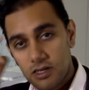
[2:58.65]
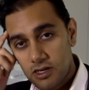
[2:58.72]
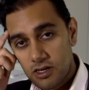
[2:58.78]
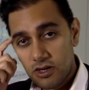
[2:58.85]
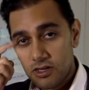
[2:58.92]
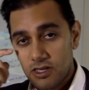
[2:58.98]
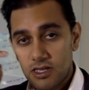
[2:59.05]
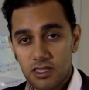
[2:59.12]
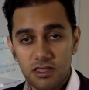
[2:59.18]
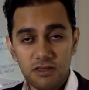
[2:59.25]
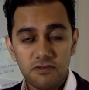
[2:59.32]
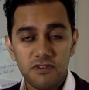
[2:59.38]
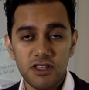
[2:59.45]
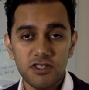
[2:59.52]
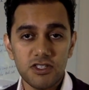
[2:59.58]
Go and get the
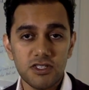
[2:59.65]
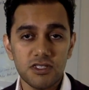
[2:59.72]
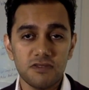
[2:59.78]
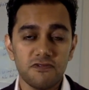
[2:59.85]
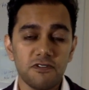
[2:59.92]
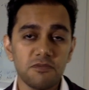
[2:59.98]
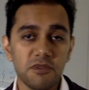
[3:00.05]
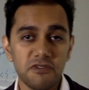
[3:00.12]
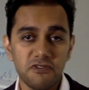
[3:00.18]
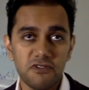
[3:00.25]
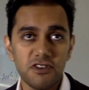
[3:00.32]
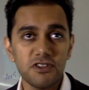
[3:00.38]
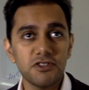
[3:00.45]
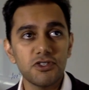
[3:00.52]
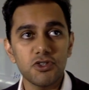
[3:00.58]
veggies from the
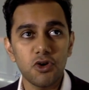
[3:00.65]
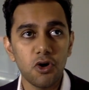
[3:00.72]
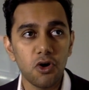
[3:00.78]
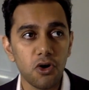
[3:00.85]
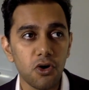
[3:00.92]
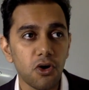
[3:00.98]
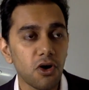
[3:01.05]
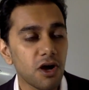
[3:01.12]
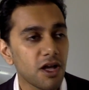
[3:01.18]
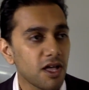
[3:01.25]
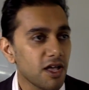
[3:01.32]
fridge, or,